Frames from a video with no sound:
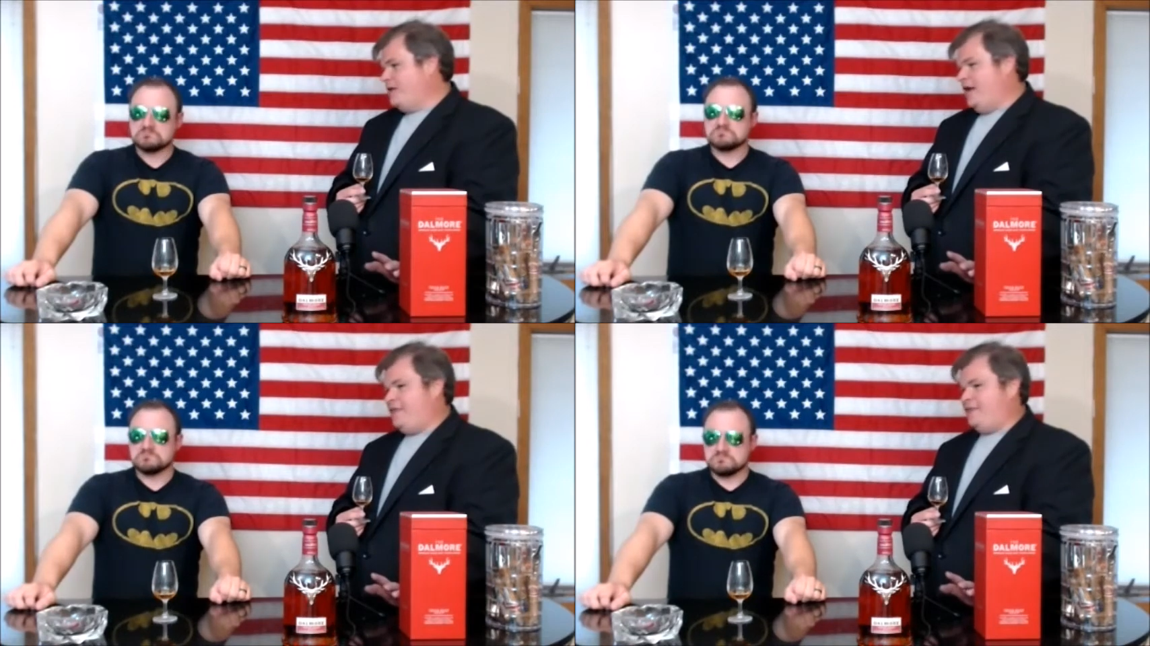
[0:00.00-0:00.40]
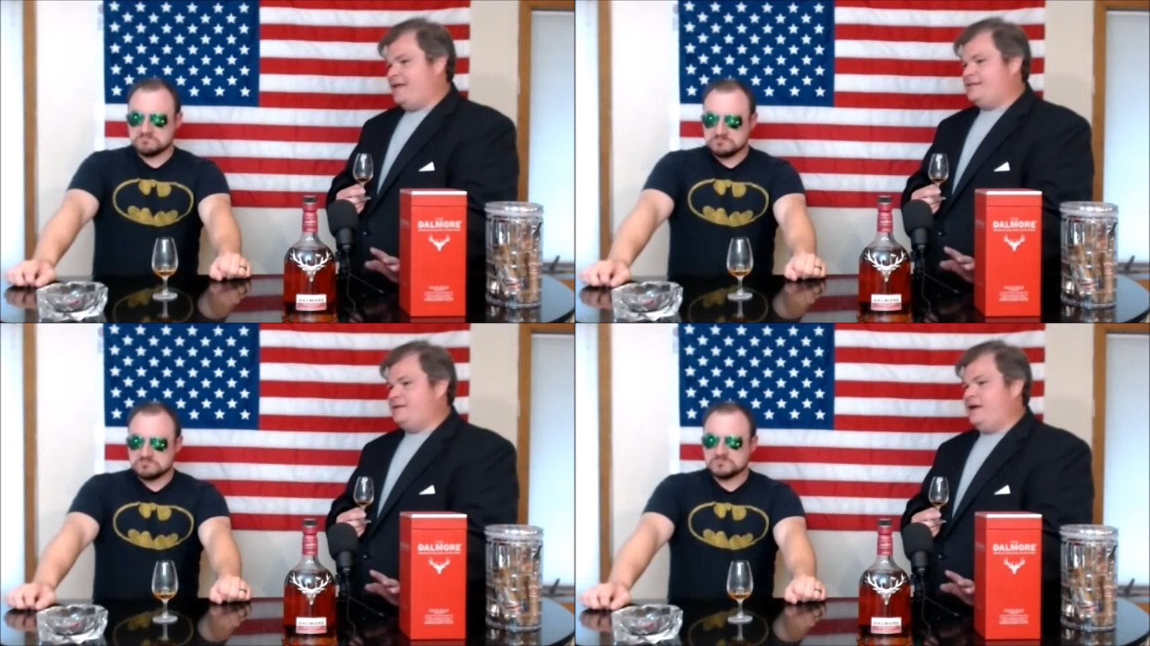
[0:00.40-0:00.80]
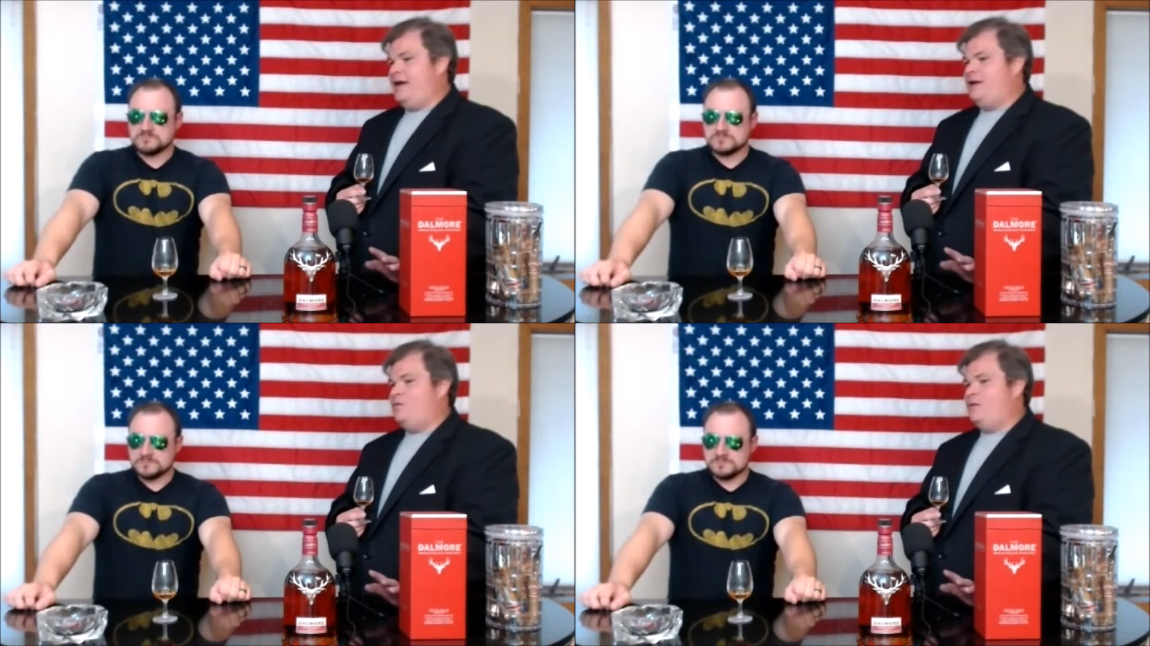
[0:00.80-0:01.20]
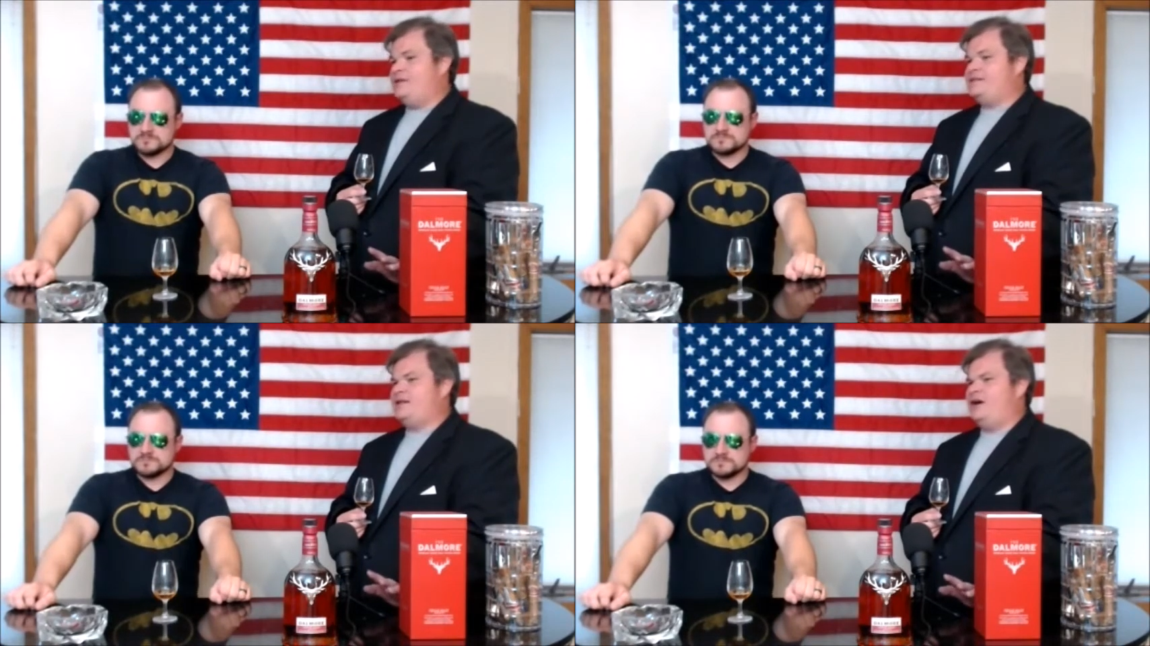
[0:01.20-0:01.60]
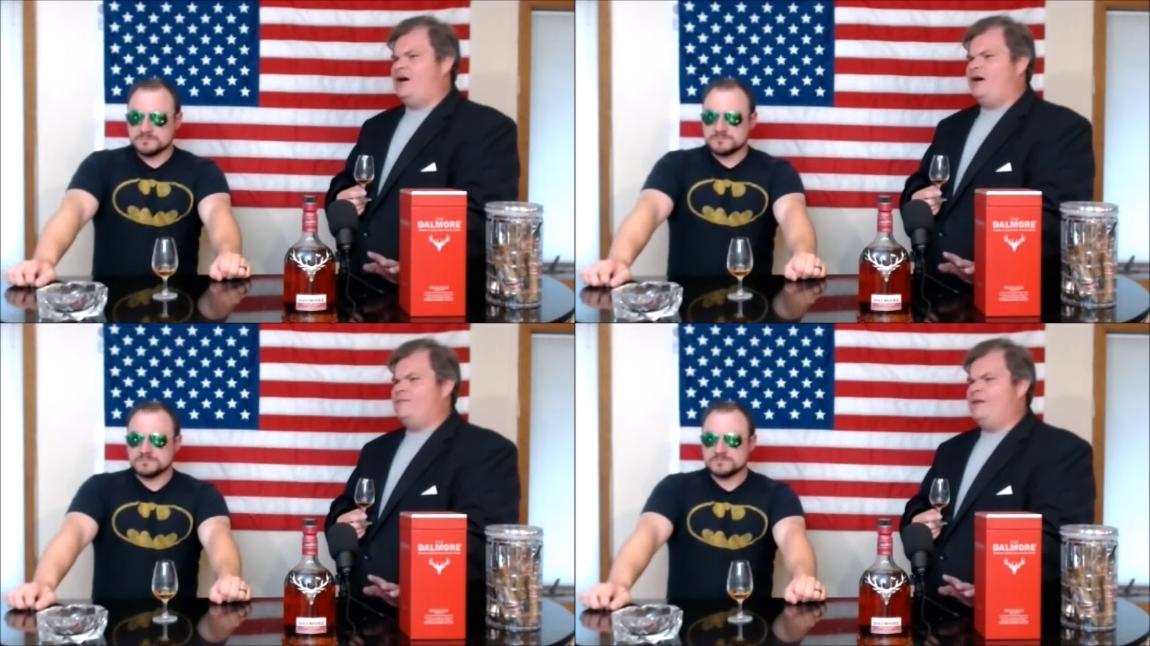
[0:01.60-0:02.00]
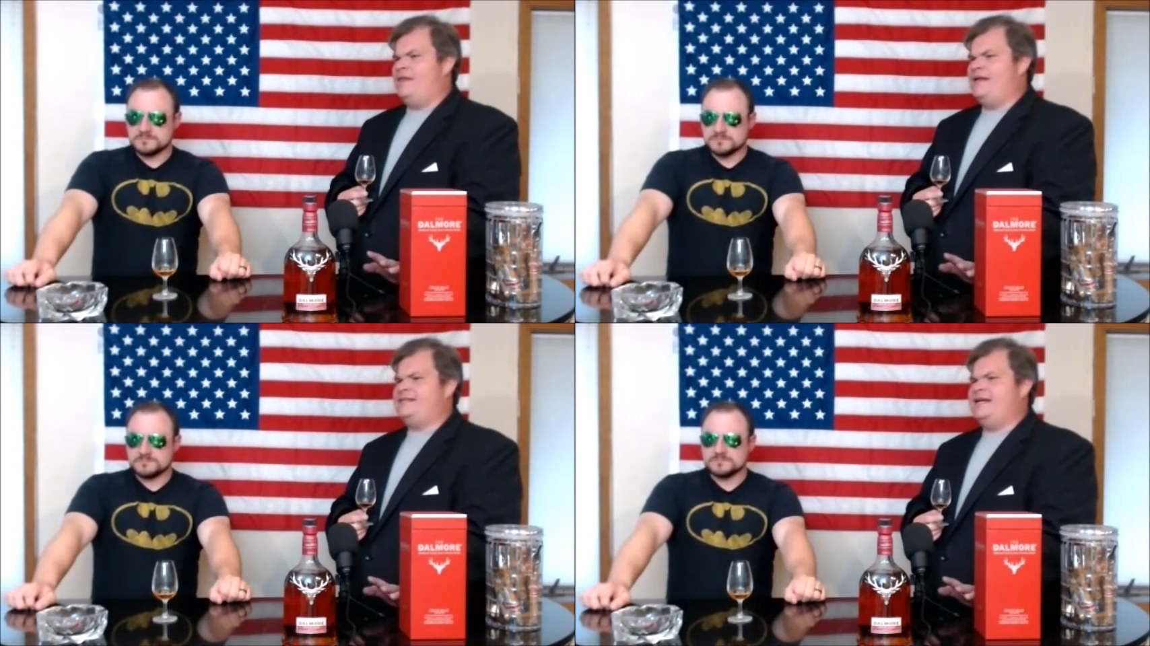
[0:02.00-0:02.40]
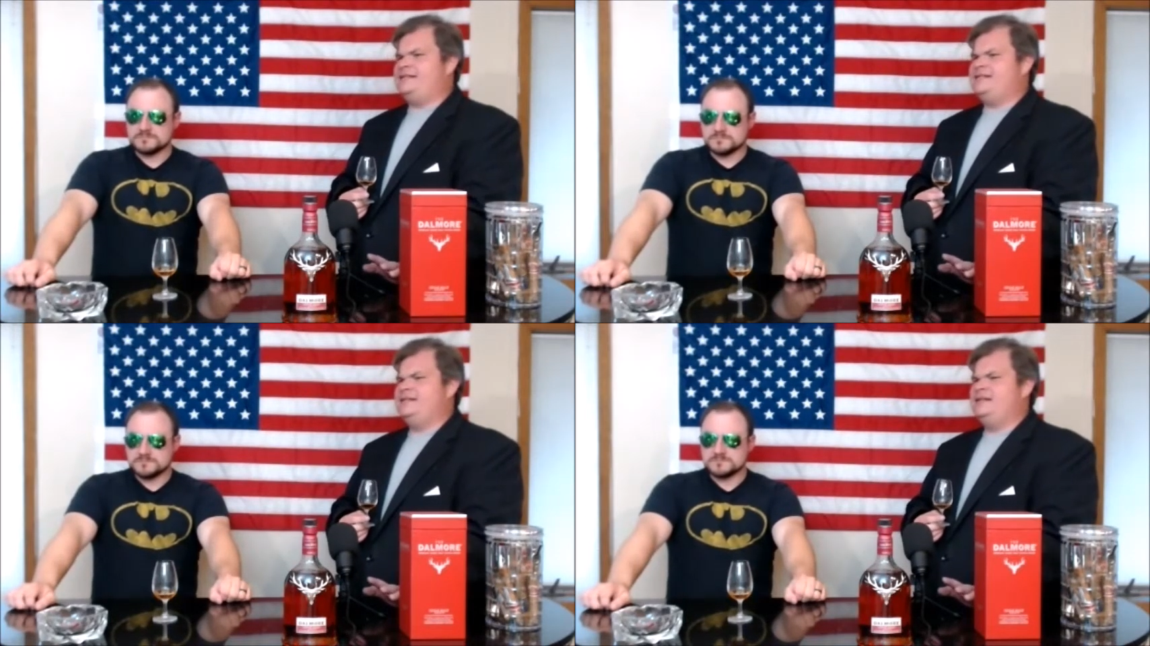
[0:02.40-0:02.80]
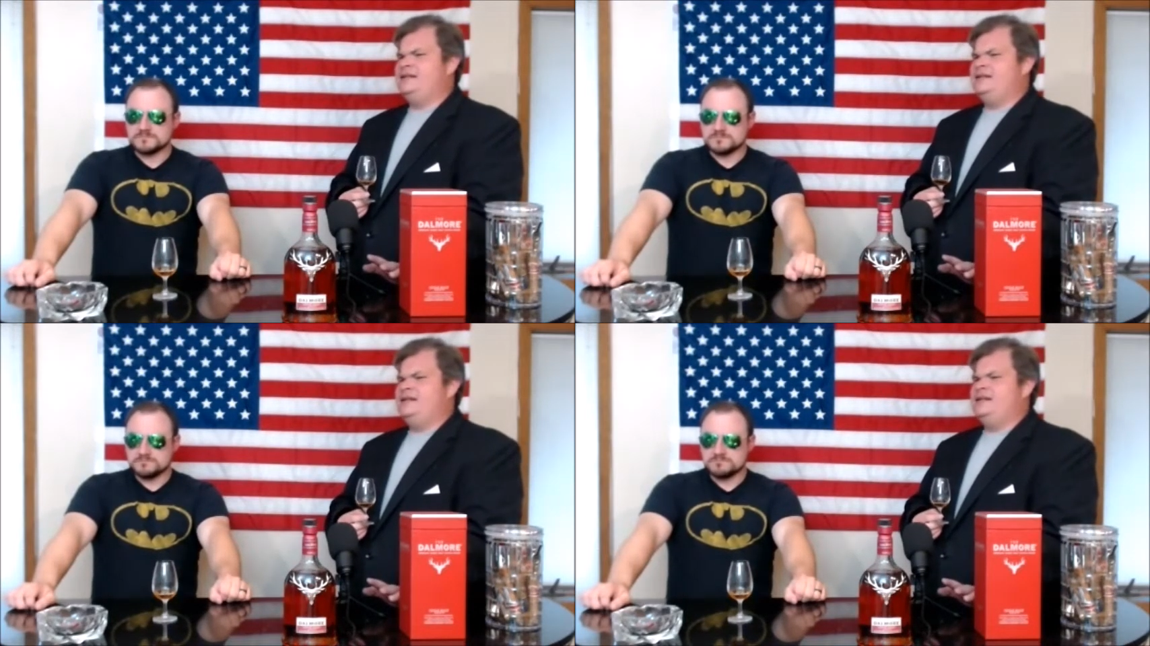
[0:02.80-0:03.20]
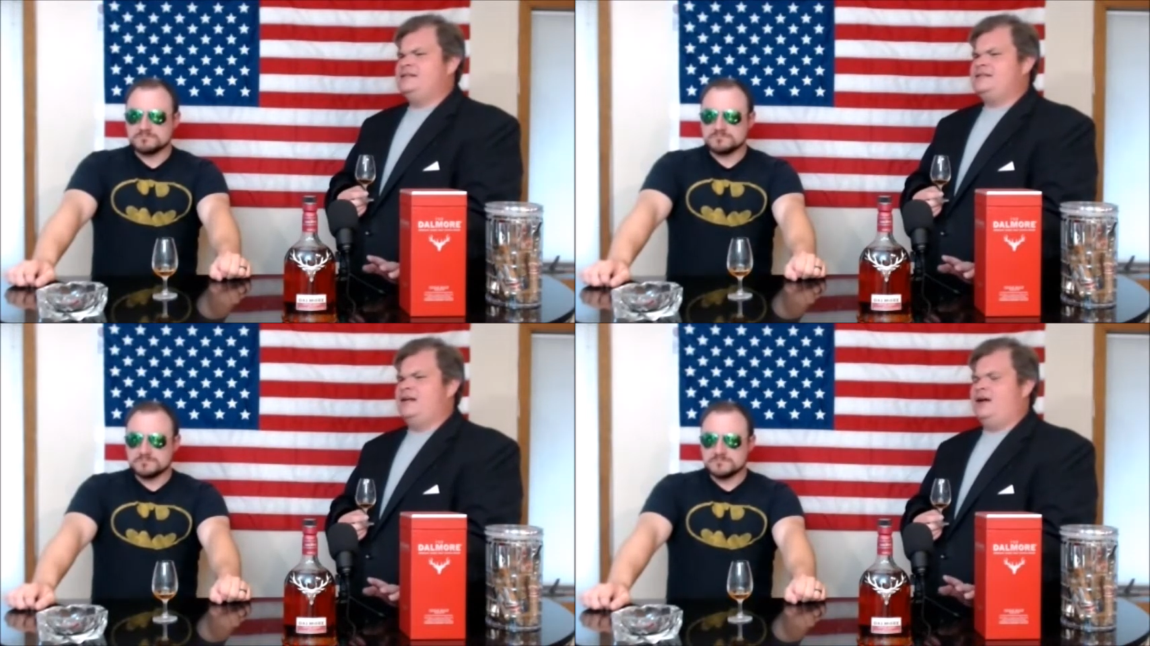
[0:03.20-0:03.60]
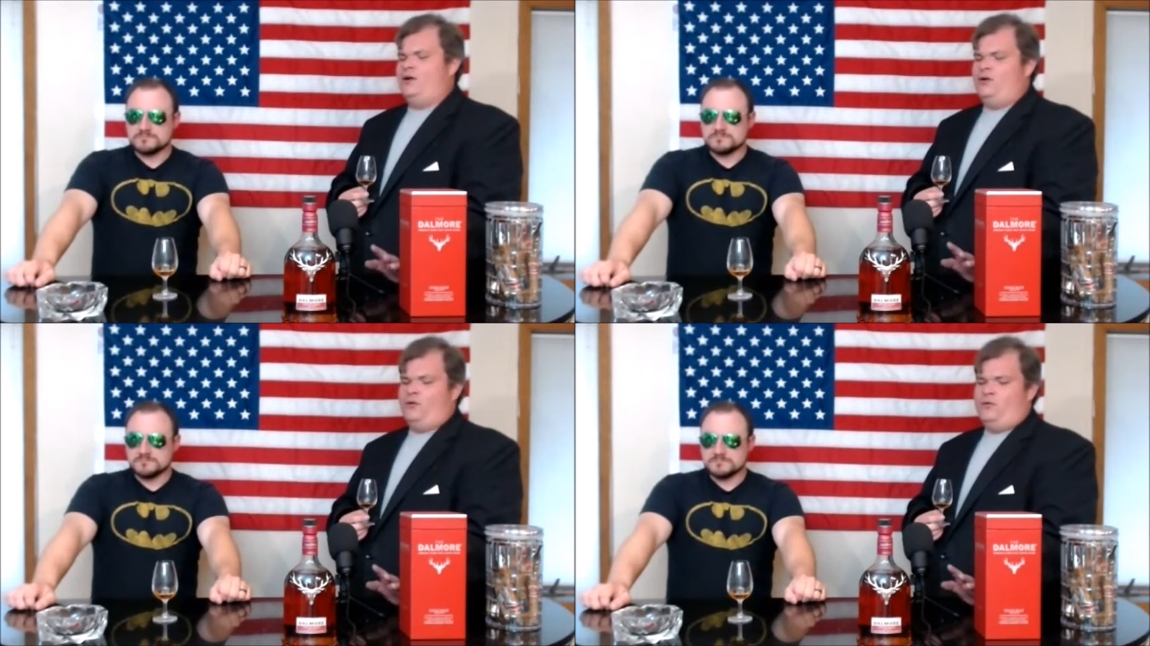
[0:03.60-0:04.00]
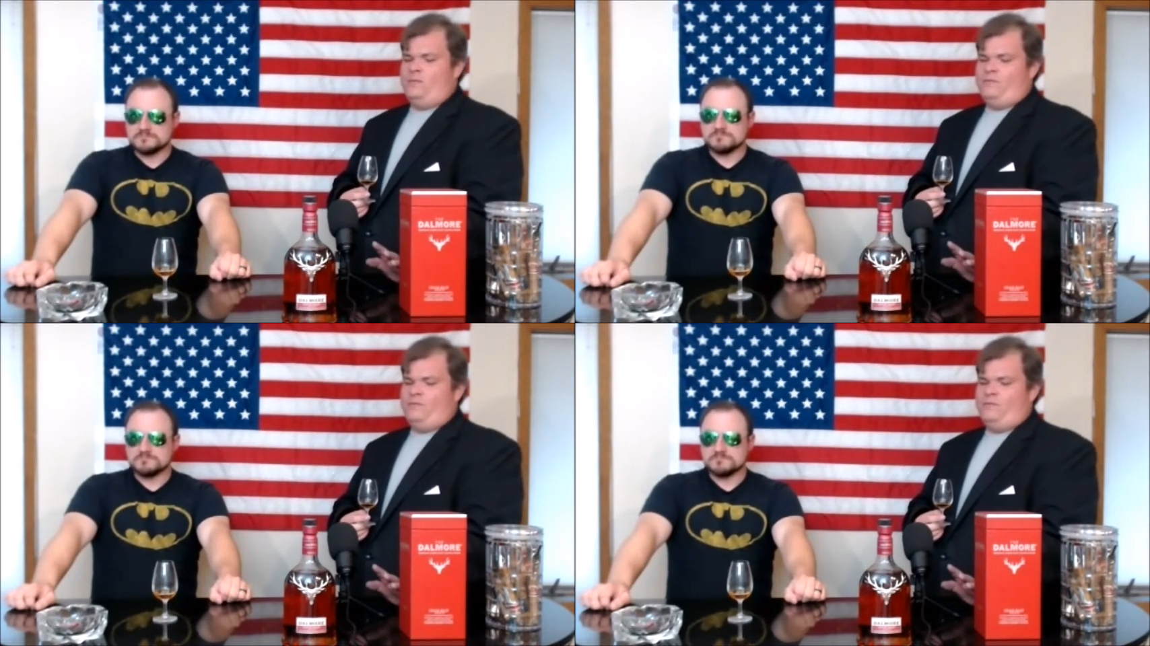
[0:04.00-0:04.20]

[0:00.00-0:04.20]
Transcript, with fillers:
Speaker 1: and with a cigar, and that's it. So...